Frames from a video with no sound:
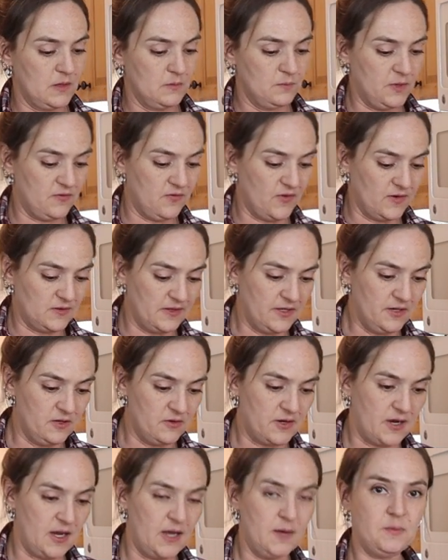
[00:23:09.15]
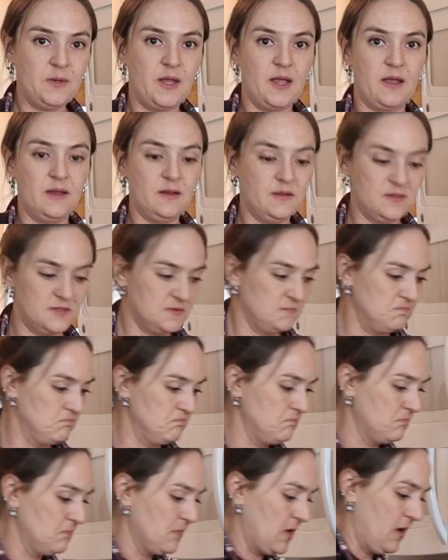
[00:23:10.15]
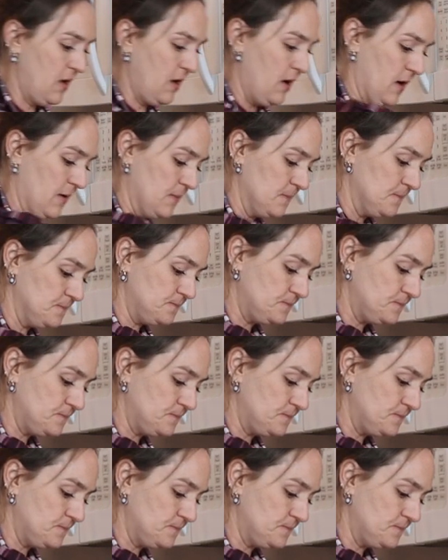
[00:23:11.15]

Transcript: But for little cupcakes, huh.